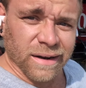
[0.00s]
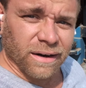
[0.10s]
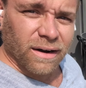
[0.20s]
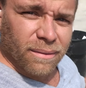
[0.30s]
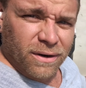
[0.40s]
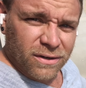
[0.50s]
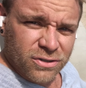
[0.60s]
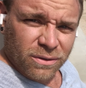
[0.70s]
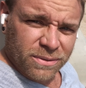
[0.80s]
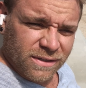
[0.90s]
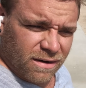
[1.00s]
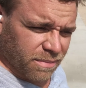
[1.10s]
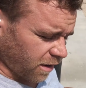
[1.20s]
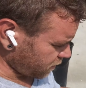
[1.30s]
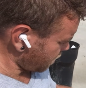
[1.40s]
gonna grab another serpentine
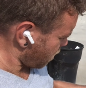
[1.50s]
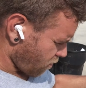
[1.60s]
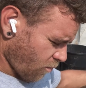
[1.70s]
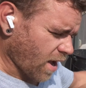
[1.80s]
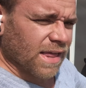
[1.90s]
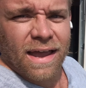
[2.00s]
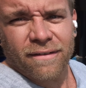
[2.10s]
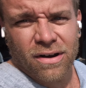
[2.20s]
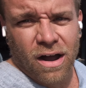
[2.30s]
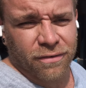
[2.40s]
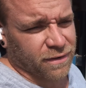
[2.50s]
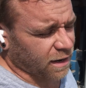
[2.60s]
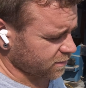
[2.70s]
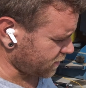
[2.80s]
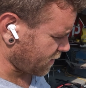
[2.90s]
belt. While I have it off,
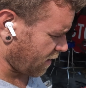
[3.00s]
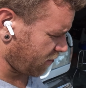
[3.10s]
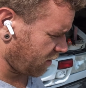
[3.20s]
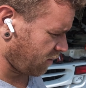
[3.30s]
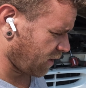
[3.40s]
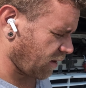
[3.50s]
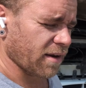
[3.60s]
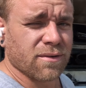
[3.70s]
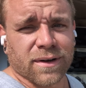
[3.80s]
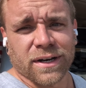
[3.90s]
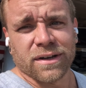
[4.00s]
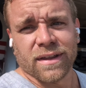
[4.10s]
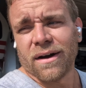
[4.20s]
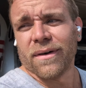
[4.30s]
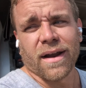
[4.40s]
now's the time to do it. I don't wanna do
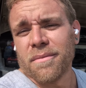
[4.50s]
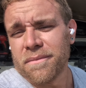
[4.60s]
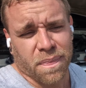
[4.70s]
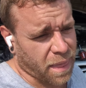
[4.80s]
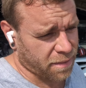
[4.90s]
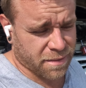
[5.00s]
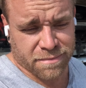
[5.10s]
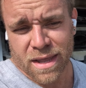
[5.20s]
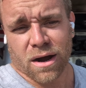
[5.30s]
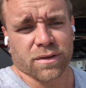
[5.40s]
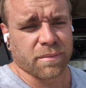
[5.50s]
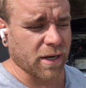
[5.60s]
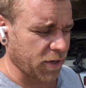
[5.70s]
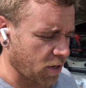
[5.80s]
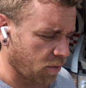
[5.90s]
that when I'm out in the
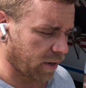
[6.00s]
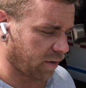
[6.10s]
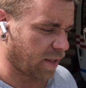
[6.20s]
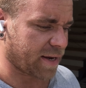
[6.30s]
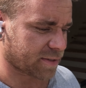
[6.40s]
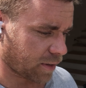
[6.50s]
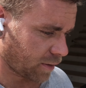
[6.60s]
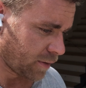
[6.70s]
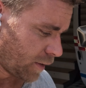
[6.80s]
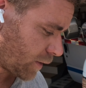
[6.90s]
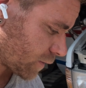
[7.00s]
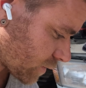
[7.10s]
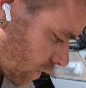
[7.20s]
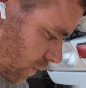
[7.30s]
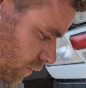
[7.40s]
middle of nowhere in Alaska.
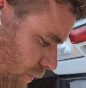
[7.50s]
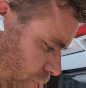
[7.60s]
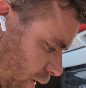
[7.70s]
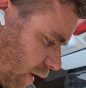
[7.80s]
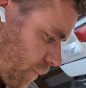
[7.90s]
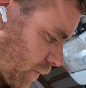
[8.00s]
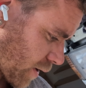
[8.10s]
So we'll pick up